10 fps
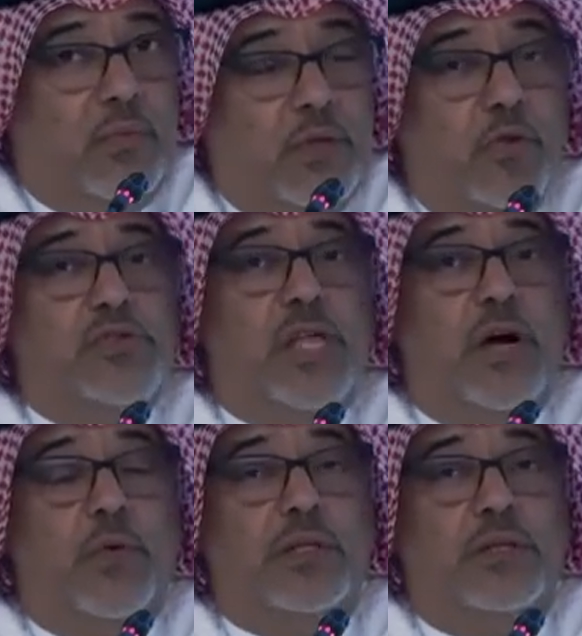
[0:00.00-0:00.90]
we used
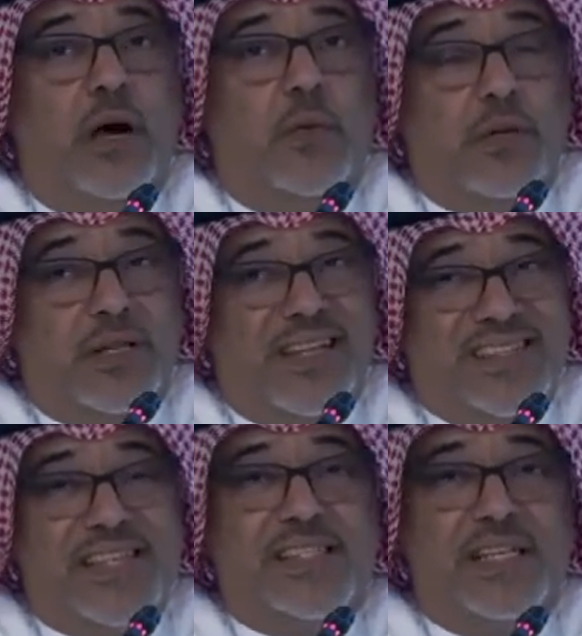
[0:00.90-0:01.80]
our
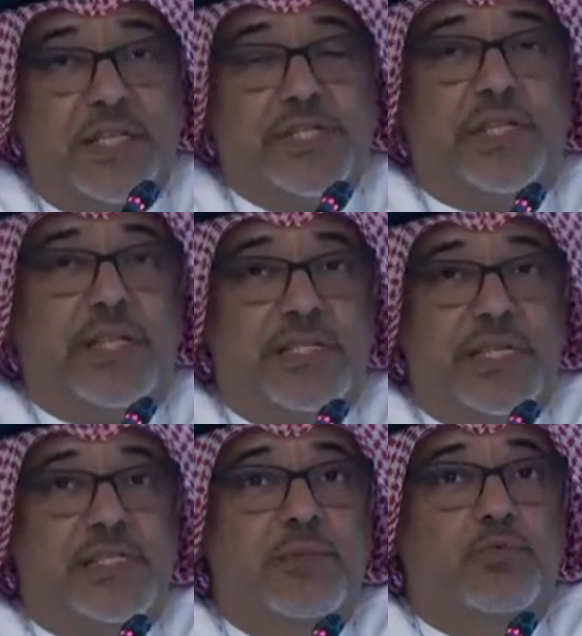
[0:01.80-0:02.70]
existing digital
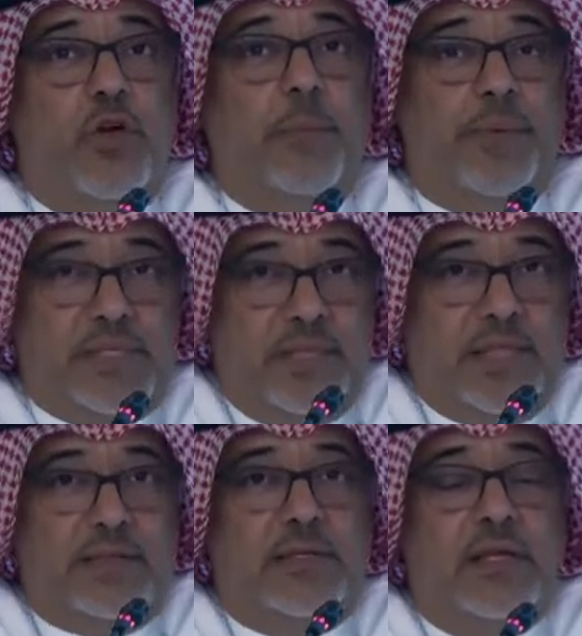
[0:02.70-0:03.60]
system to help us in
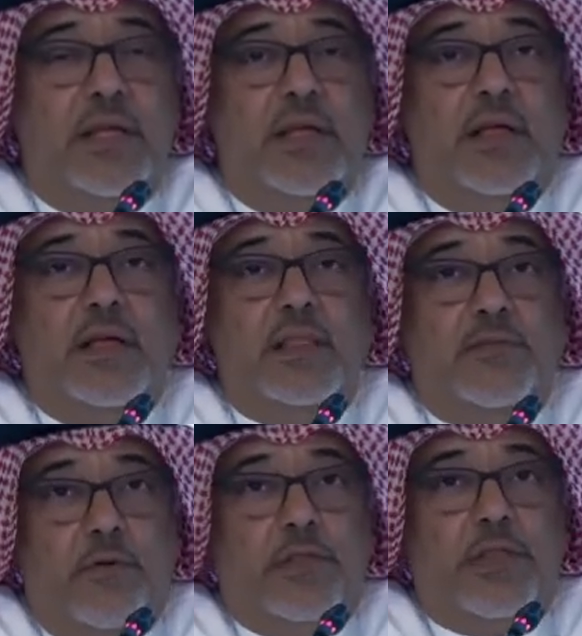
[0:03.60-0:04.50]
that.
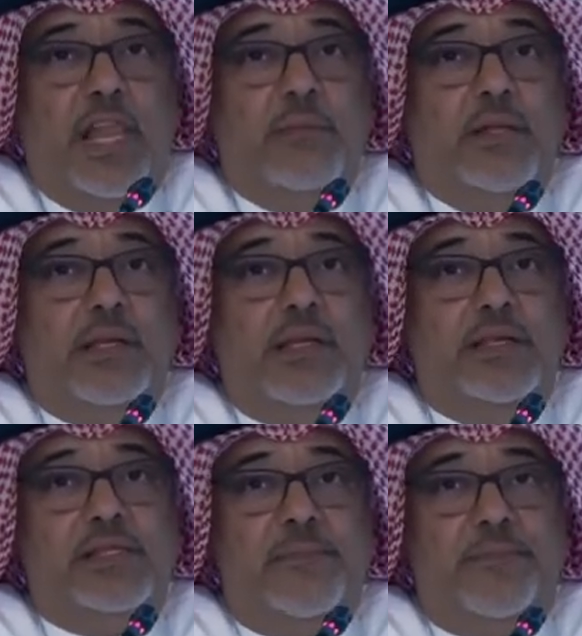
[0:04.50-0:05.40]
The fourth element
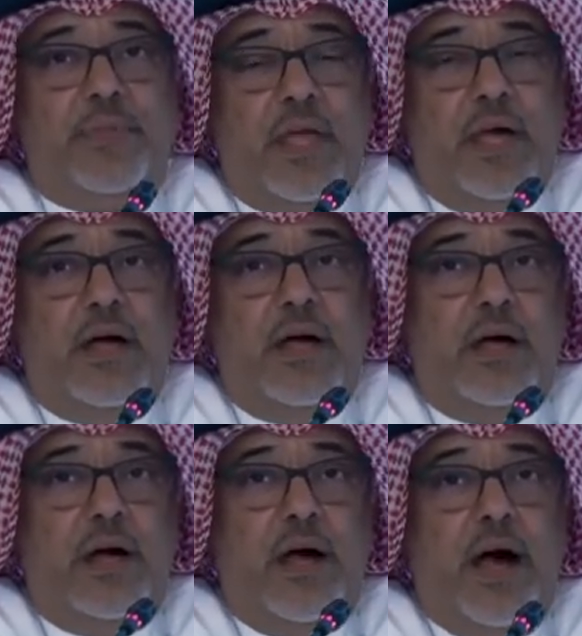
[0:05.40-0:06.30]
is
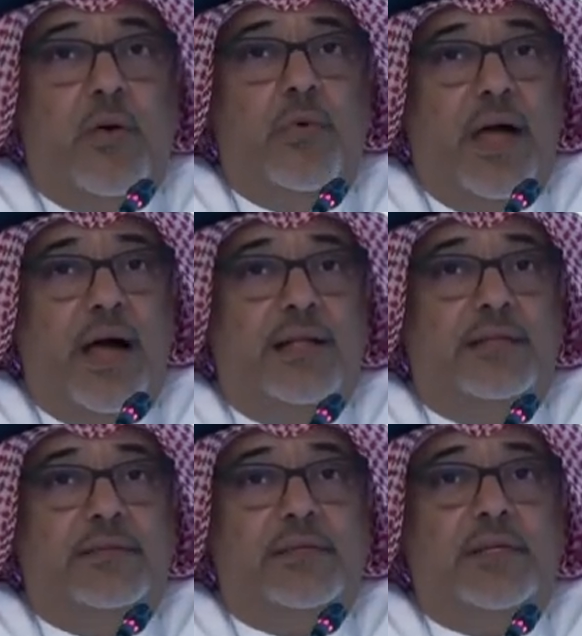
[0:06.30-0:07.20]
how we
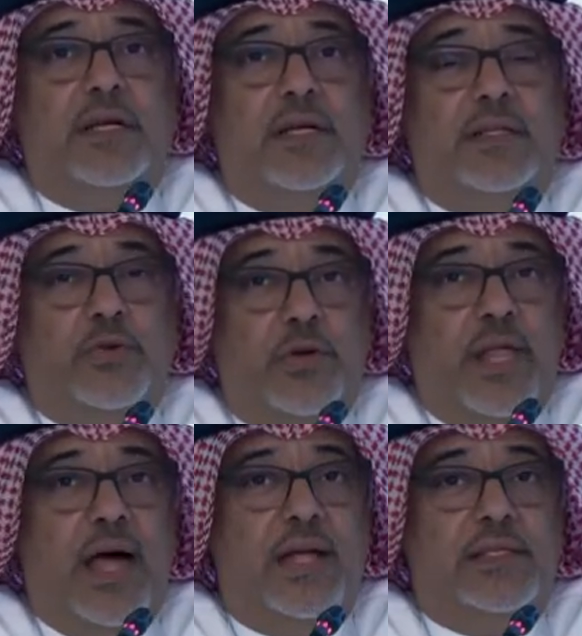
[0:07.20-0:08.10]
add to
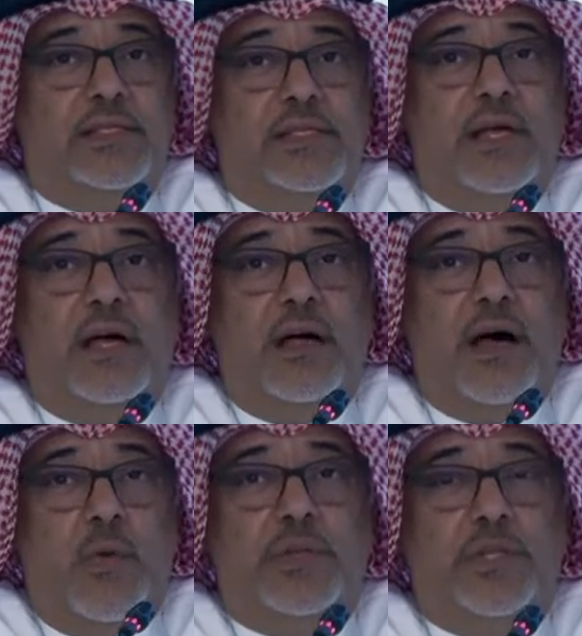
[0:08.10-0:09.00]
enhance
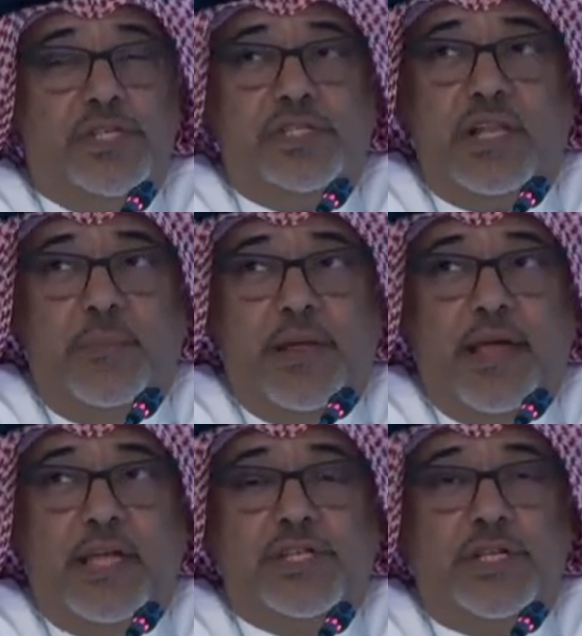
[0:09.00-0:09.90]
our digital
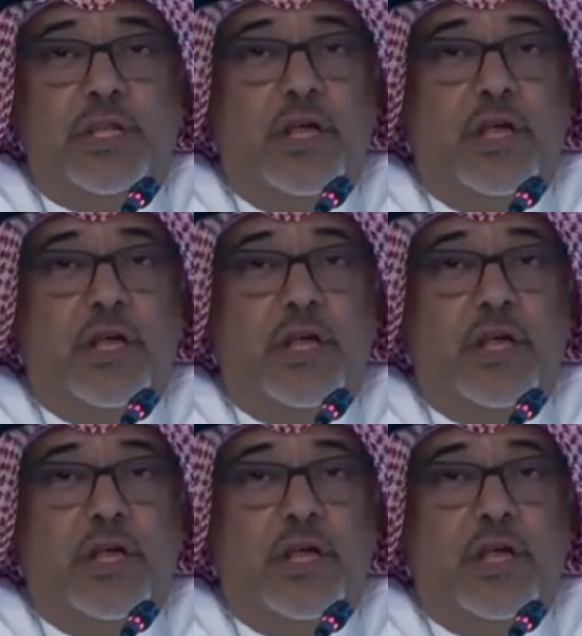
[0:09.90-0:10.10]
application.